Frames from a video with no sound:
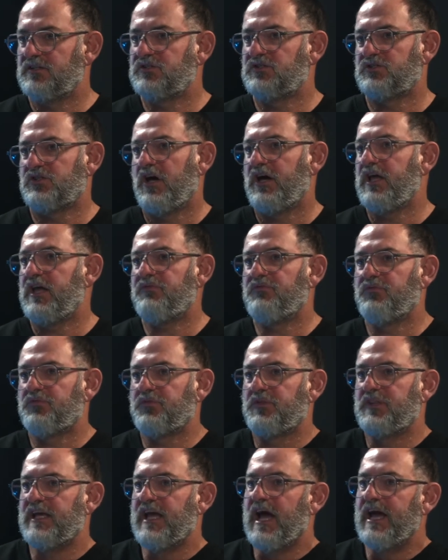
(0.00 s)
So even
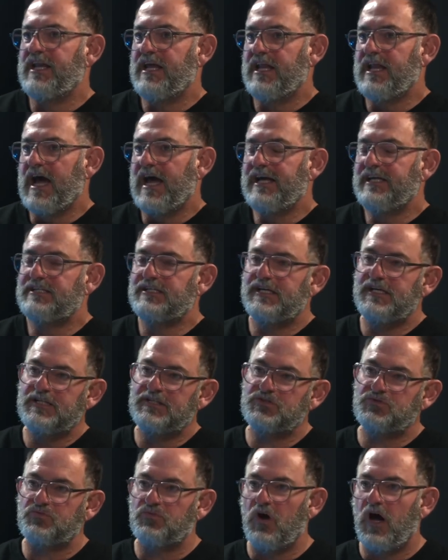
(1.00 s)
from mm-hmm. the
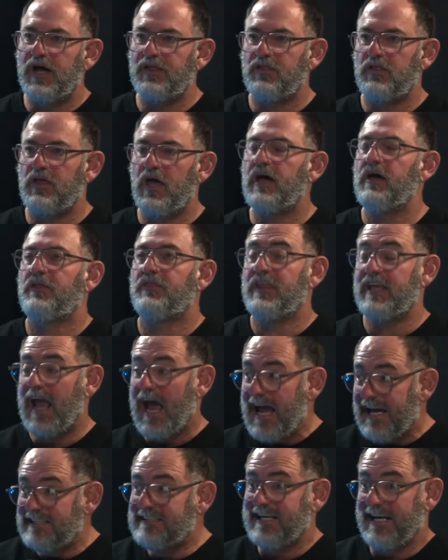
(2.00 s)
1880s, right, uh, the
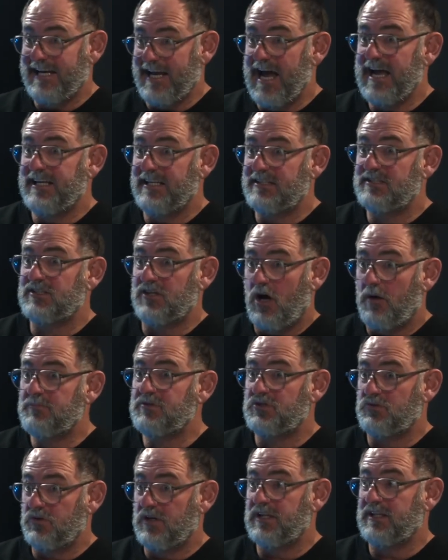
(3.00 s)
1880s, so I'm
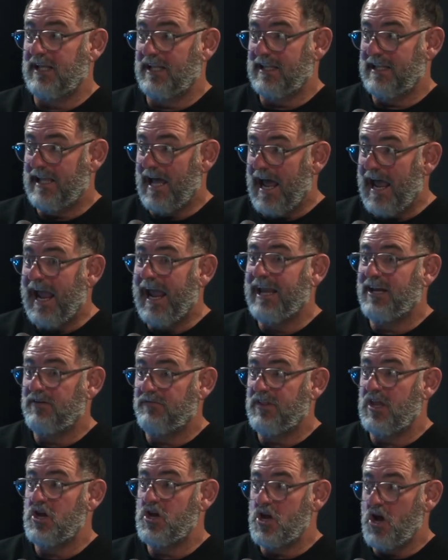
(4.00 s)
talking the end of the mm-hmm.